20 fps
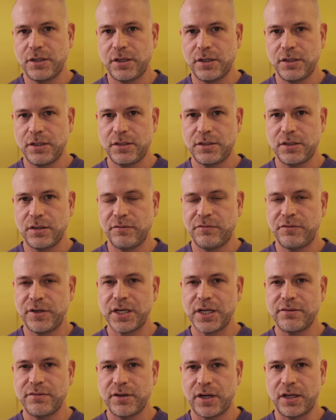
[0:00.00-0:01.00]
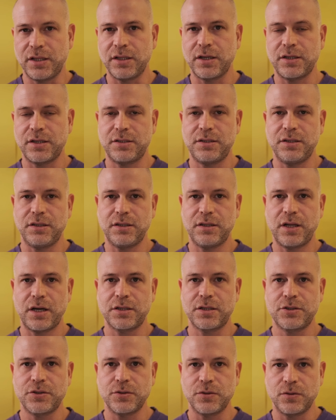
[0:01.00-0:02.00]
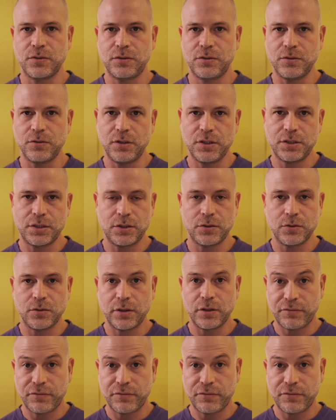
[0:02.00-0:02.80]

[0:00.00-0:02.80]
and it's a very, very interesting texture to listen to.